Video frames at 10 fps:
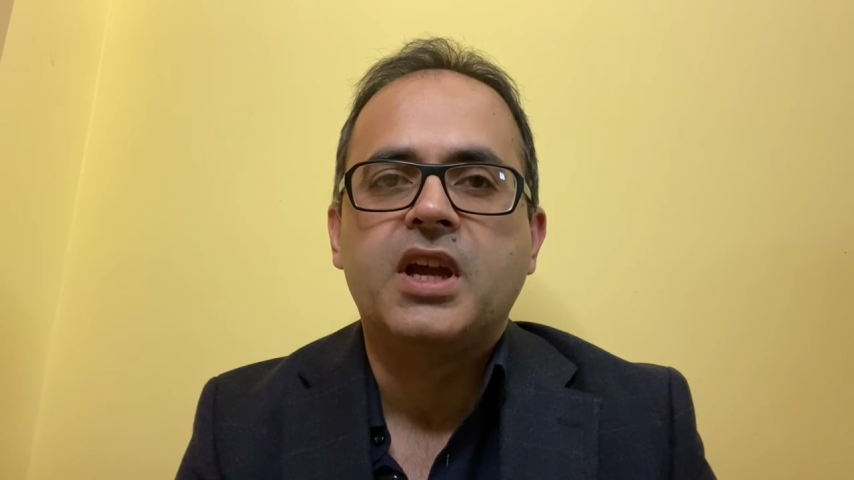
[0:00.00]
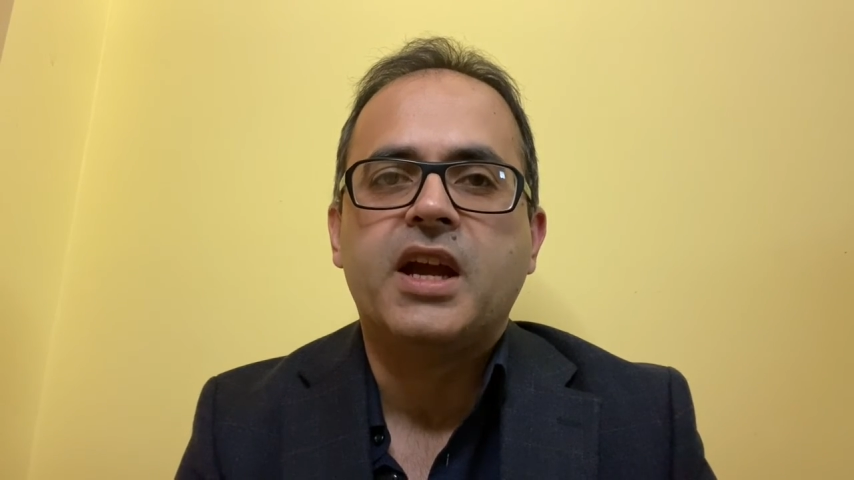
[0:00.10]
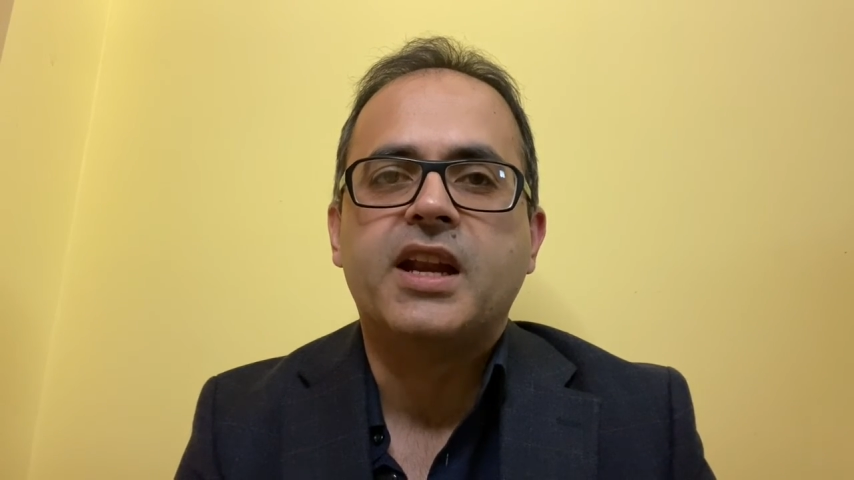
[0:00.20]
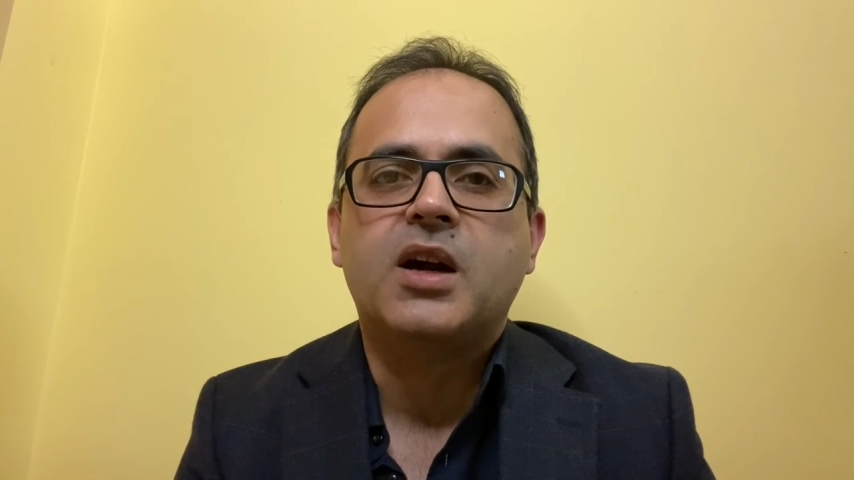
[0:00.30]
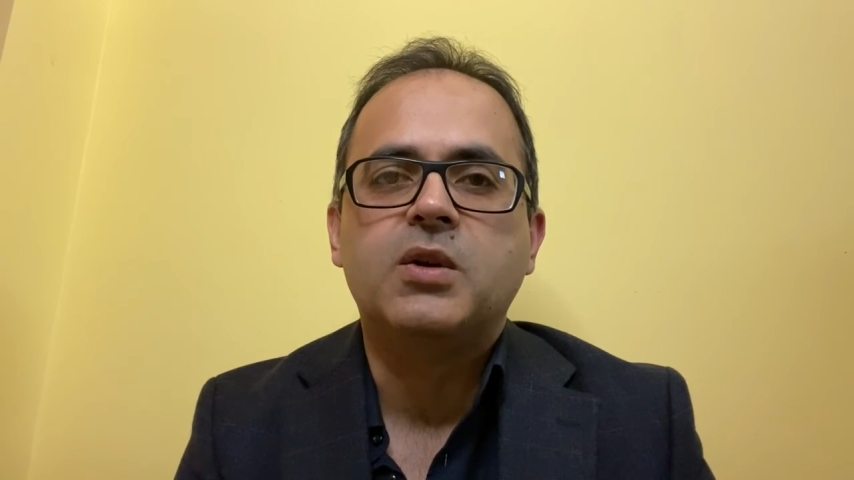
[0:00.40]

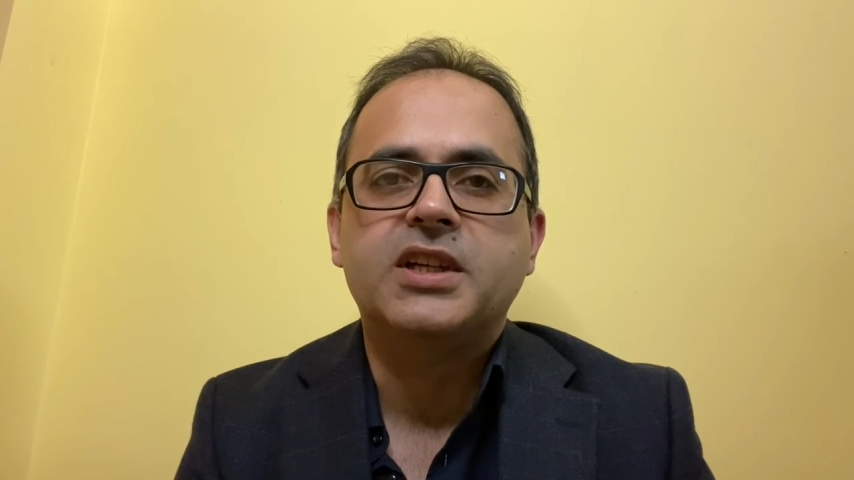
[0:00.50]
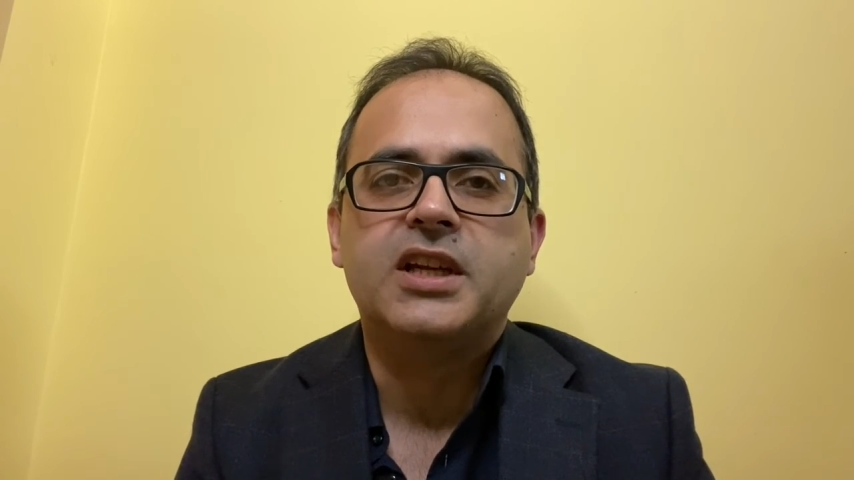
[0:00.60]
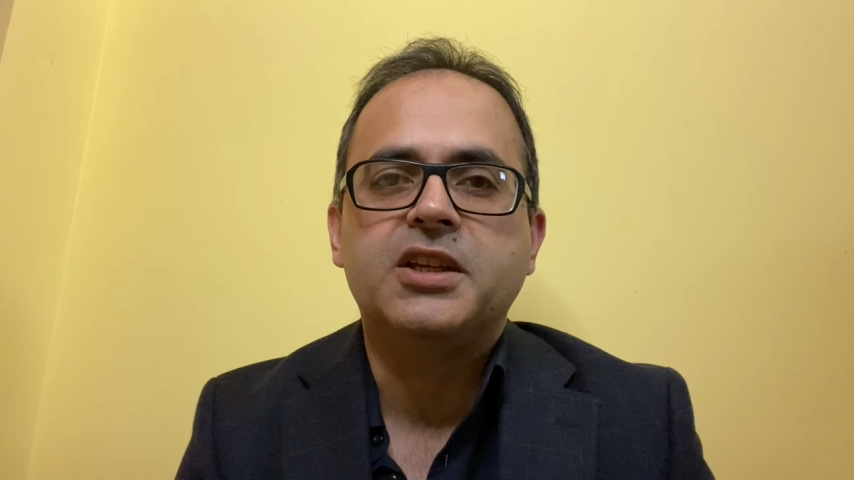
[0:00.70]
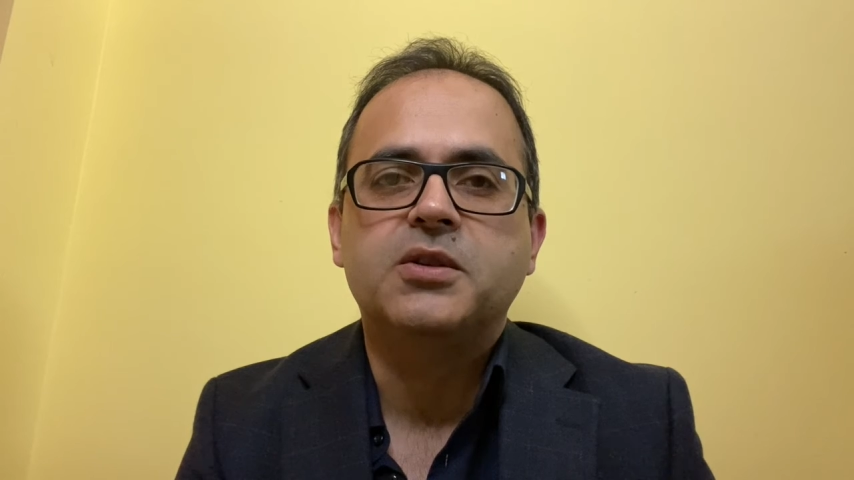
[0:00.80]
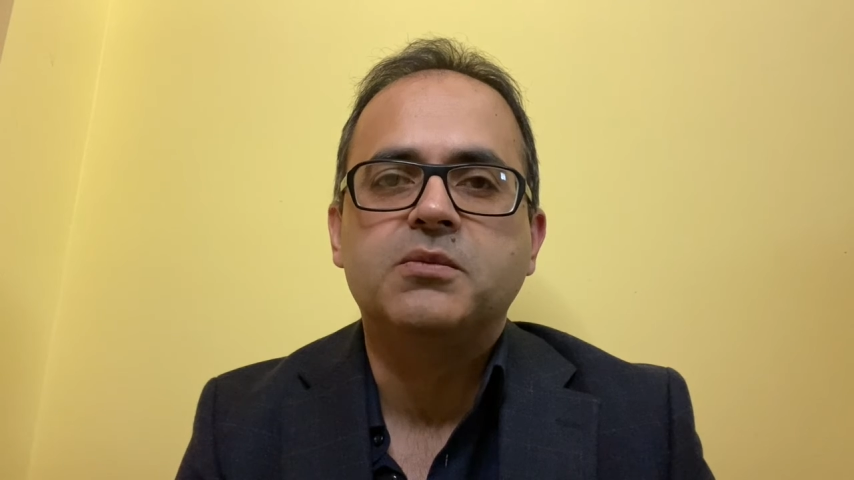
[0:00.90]
and I will
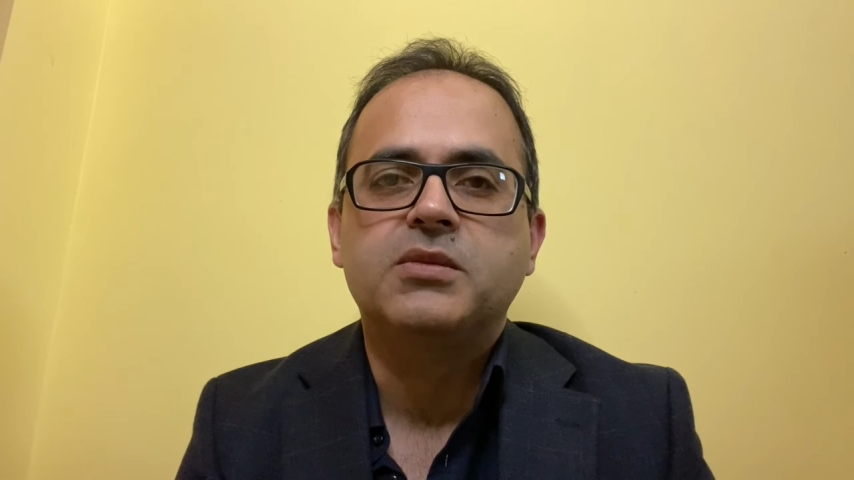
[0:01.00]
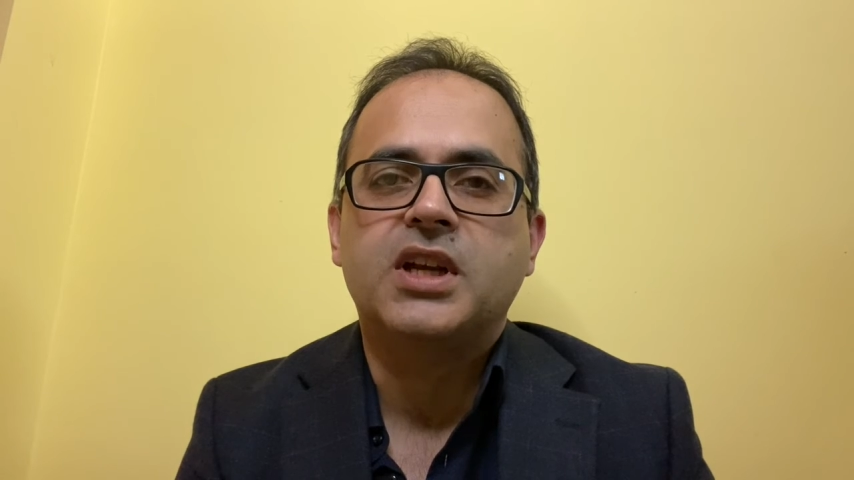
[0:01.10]
tell you